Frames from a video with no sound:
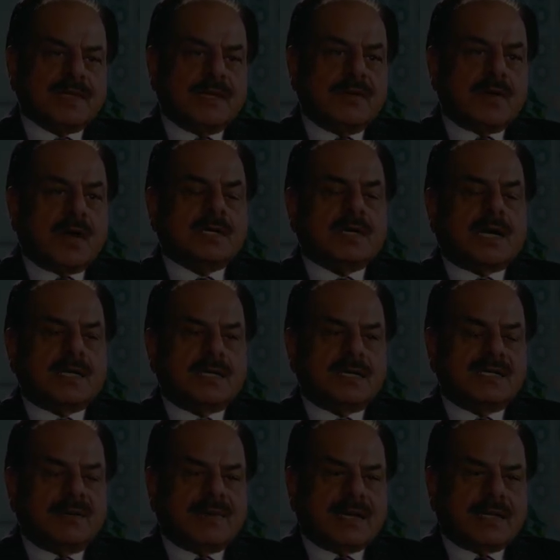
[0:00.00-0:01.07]
not under
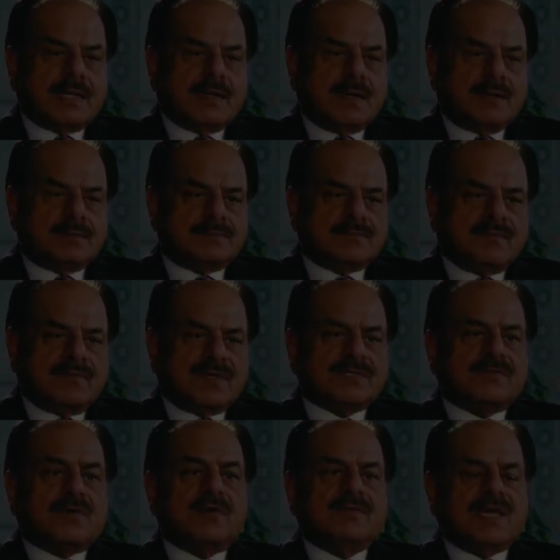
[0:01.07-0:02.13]
the American law. First
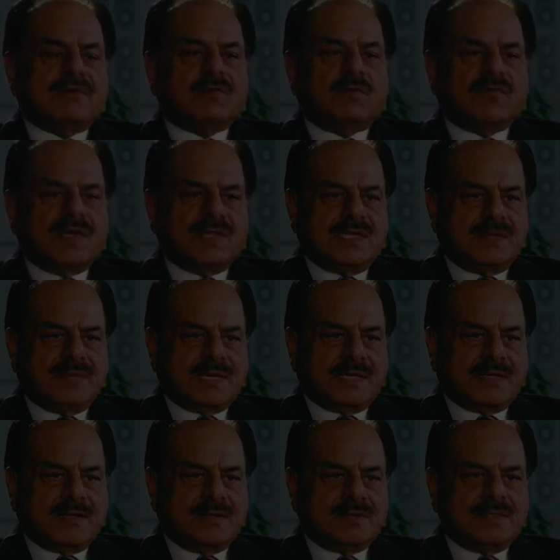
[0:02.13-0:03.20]
of all, we have no faith in
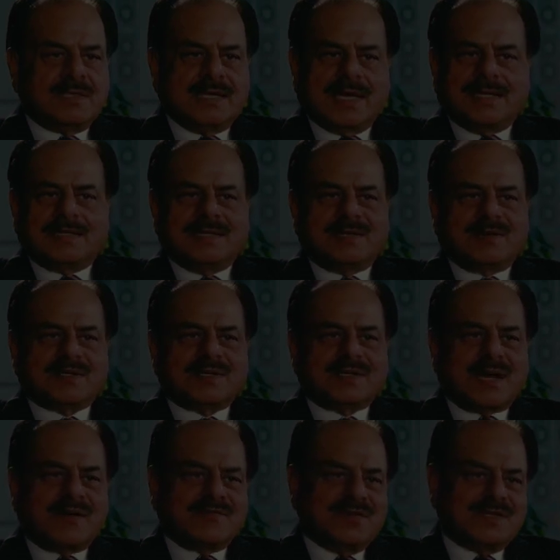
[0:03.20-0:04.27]
American law, like in Dr.
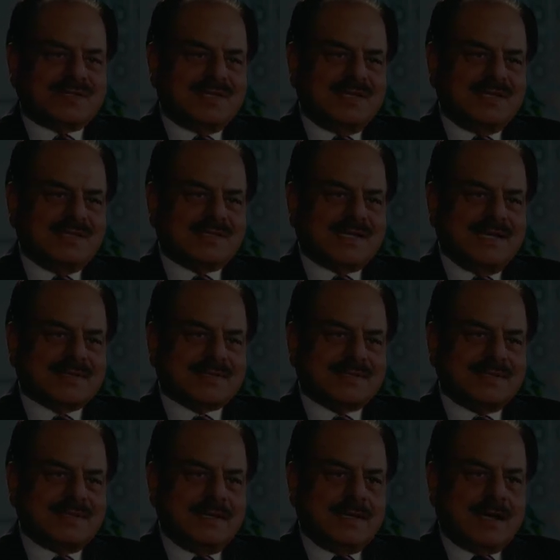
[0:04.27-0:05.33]
Afia Siddiqui's case.
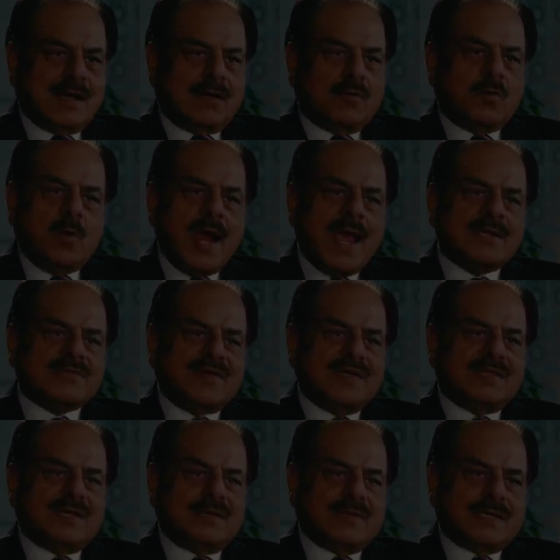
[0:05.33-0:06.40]
Who has
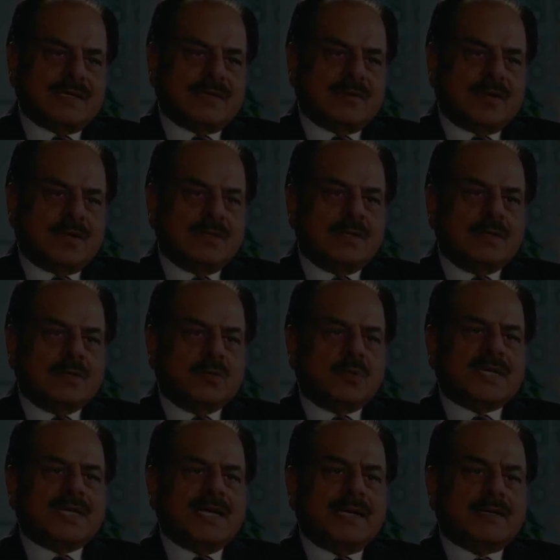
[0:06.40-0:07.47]
faith in American law?
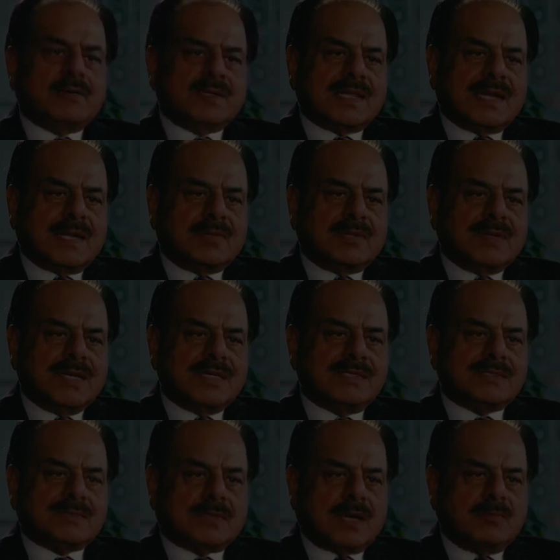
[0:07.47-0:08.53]
Who create Guantanamo
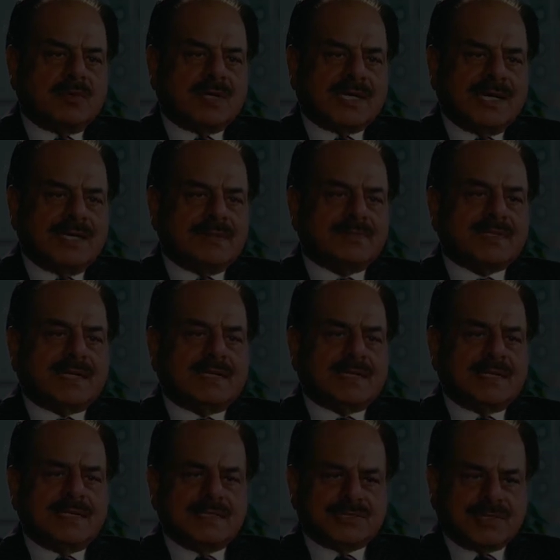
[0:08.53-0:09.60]
bays, Abu Ghraibs and
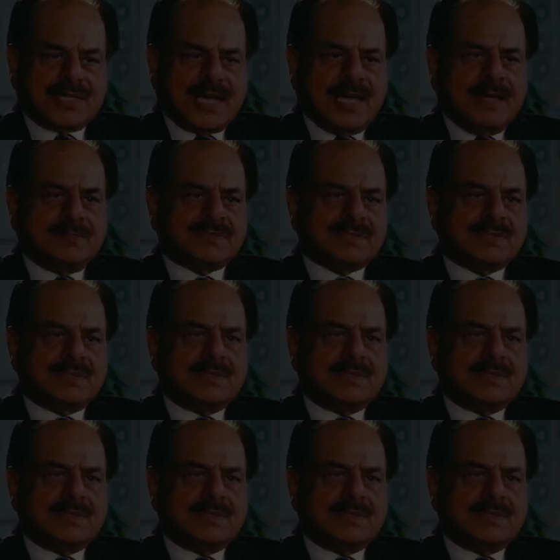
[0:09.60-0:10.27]
rendition camps